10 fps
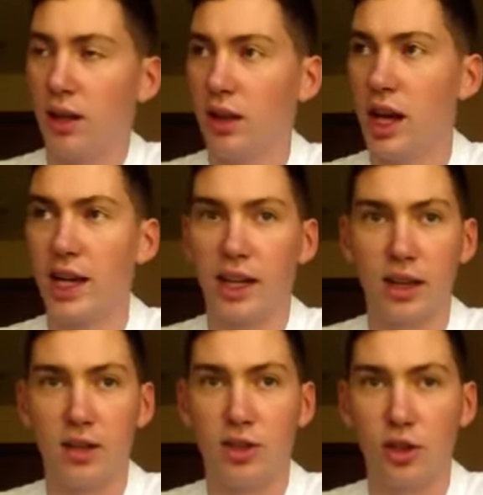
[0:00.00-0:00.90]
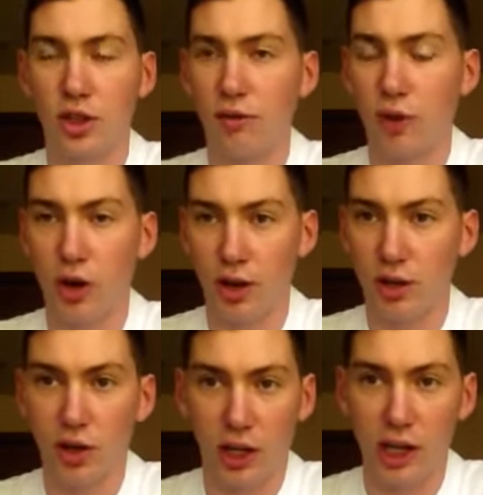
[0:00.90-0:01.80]
like he's searching for a
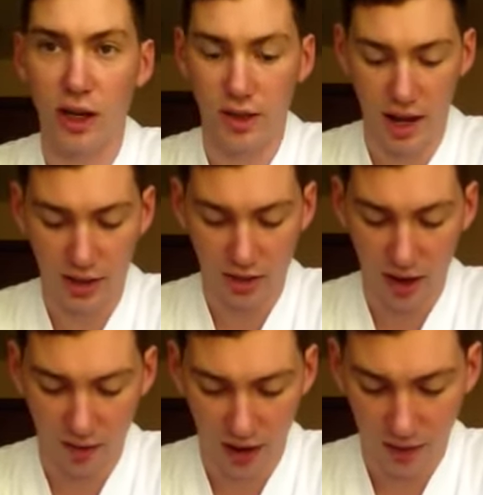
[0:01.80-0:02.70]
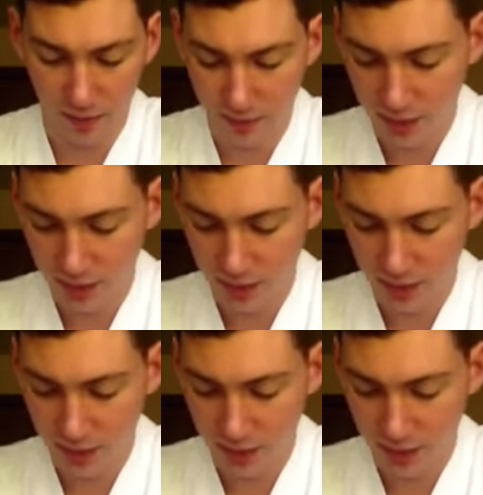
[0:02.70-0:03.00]
turkey on Thanksgiving.